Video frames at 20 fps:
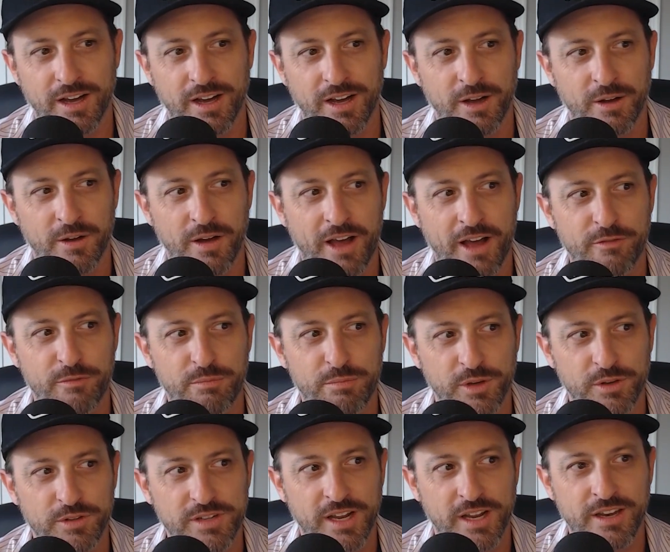I've
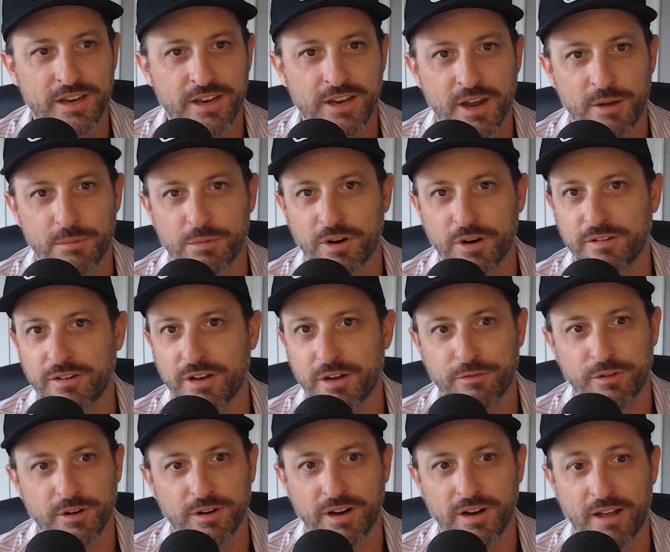built a number of
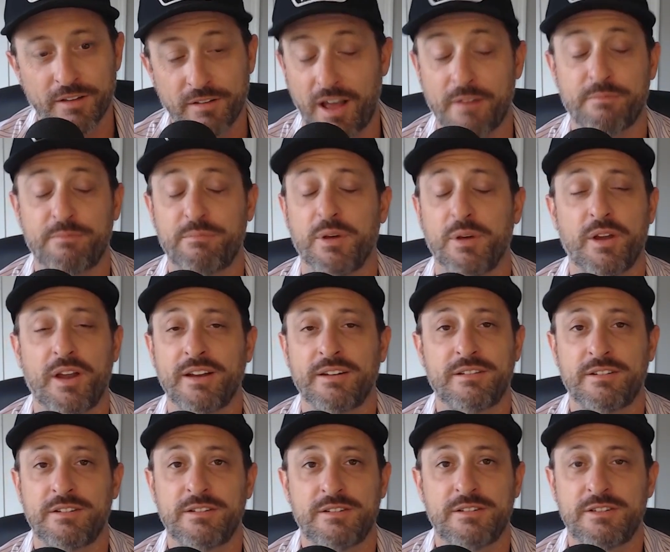different, I've built a
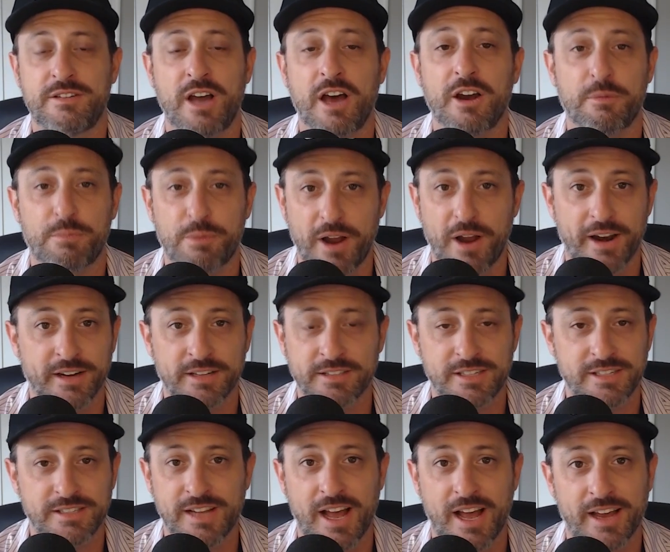ton of products,
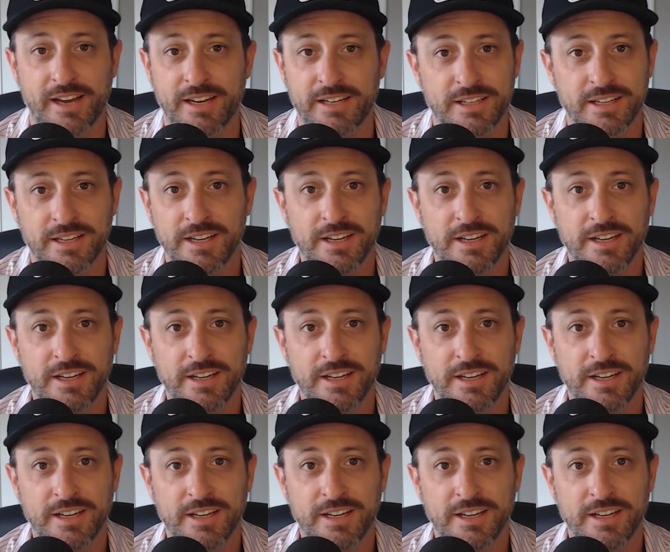designed